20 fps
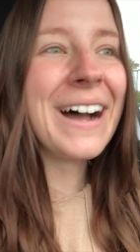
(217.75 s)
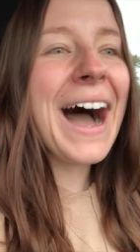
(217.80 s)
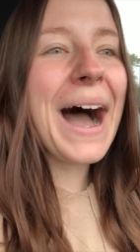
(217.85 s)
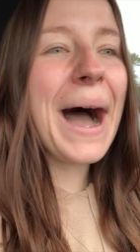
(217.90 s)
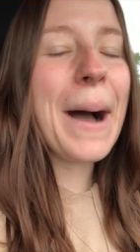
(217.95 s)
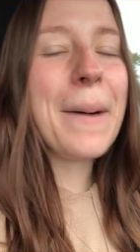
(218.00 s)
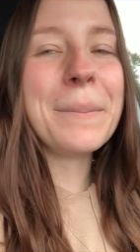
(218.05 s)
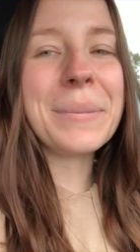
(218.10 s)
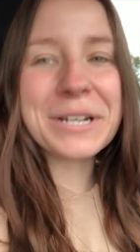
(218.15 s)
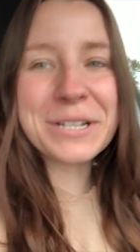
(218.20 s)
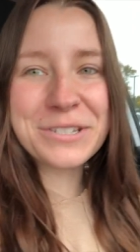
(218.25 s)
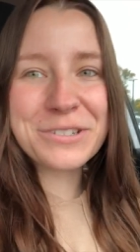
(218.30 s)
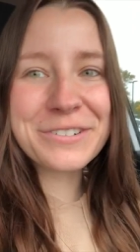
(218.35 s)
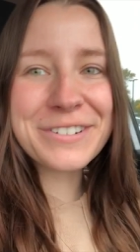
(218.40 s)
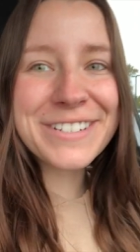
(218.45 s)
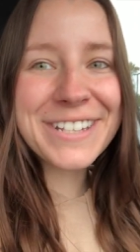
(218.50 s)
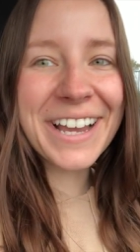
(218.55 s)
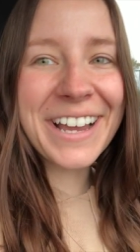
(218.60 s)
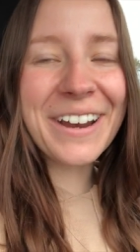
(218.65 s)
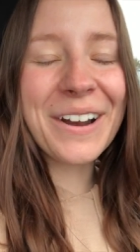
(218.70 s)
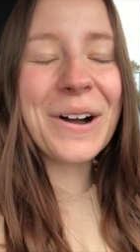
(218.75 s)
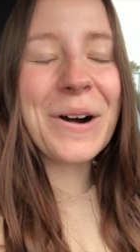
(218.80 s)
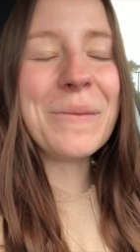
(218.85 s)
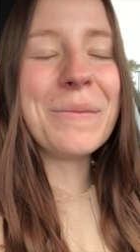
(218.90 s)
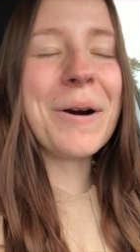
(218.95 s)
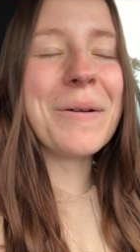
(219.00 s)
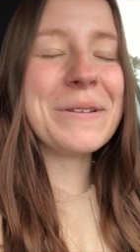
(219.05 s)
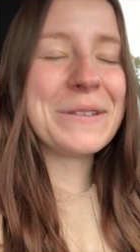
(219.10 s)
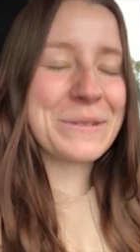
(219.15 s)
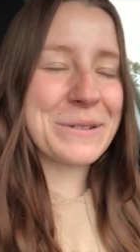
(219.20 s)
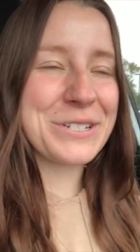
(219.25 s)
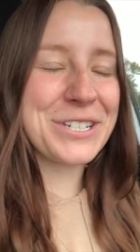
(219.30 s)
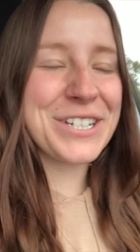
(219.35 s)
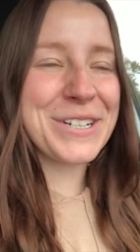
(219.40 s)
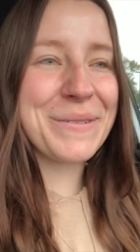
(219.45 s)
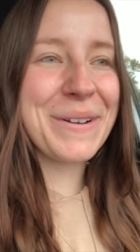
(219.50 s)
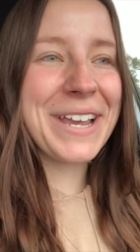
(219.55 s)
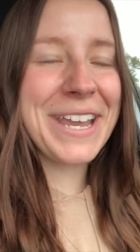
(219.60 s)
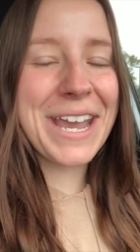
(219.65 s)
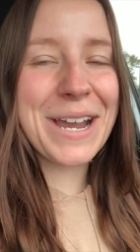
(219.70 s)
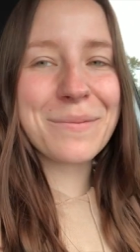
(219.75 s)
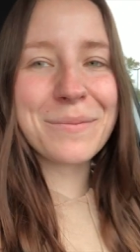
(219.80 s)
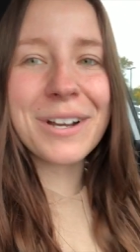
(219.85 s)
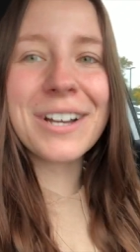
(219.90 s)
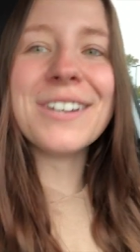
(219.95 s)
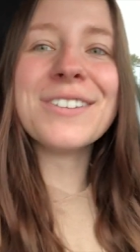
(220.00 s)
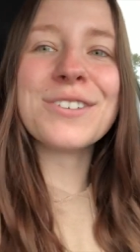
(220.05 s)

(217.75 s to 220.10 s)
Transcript: Um, but as soon as I get home, I'll be switching to my camera,